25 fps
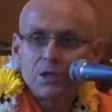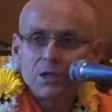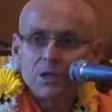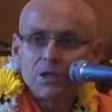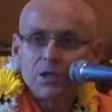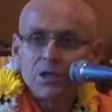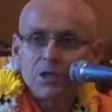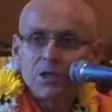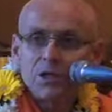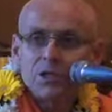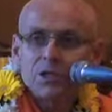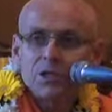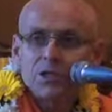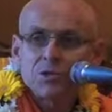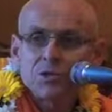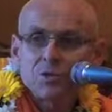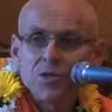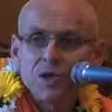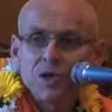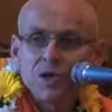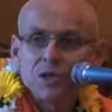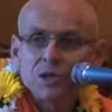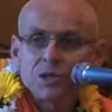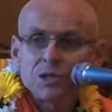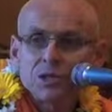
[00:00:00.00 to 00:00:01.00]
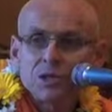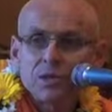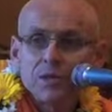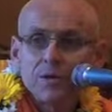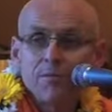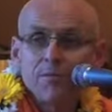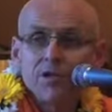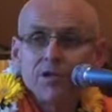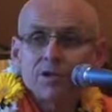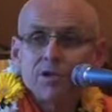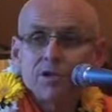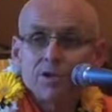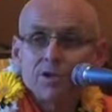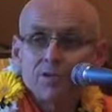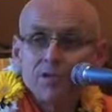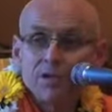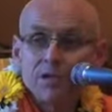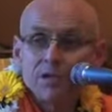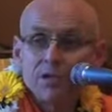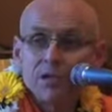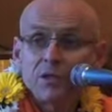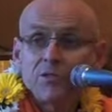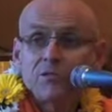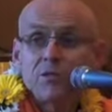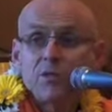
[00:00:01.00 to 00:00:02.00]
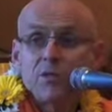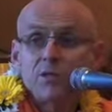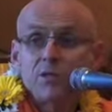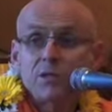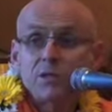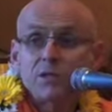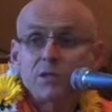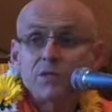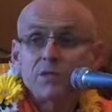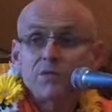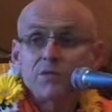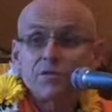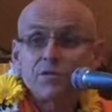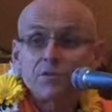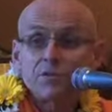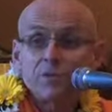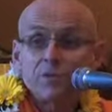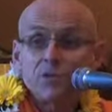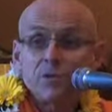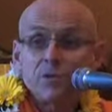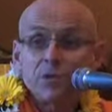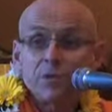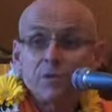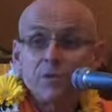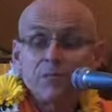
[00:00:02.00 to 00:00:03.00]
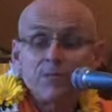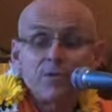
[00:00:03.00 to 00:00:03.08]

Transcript: In these ways, and by serving the devotees of Krishna.